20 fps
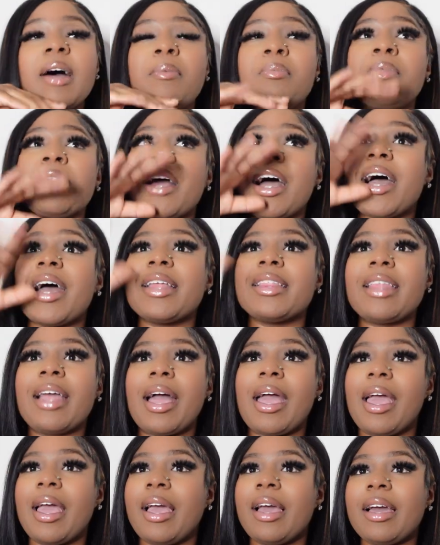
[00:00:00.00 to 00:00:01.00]
I'm not
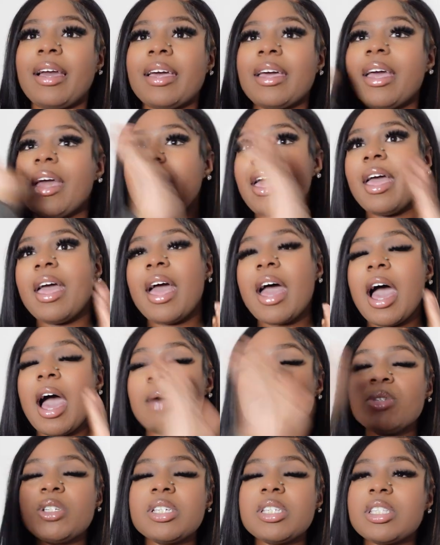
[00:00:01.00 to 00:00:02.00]
like,
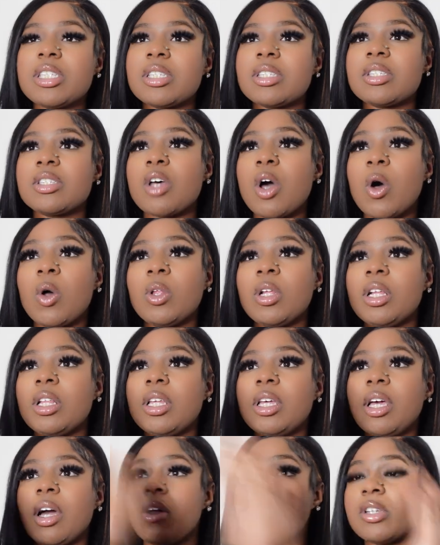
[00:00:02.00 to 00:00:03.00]
I'm just
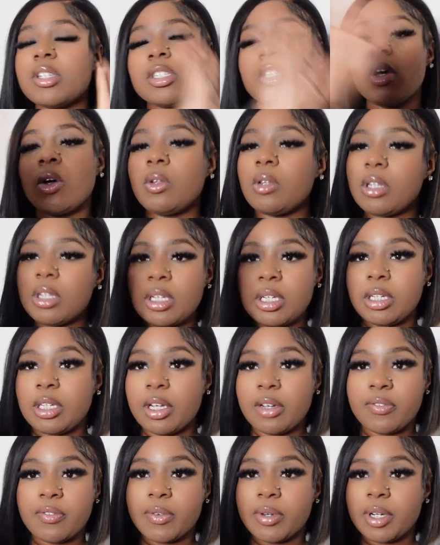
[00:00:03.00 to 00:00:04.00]
totally on a totally
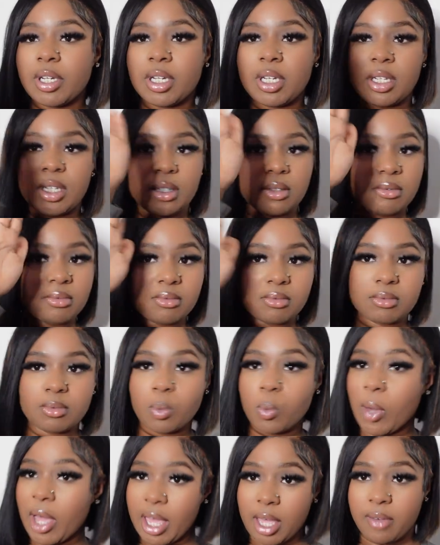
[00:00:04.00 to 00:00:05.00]
different
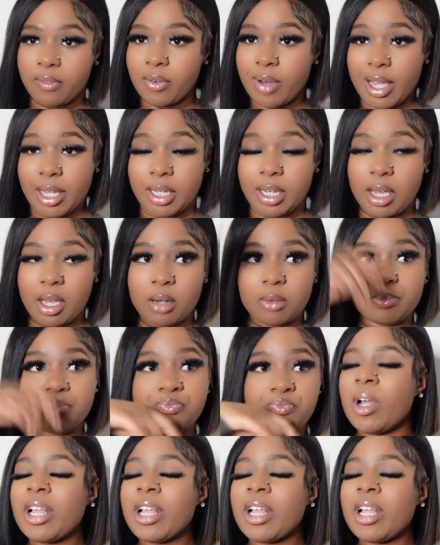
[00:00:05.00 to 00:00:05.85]
wave right now.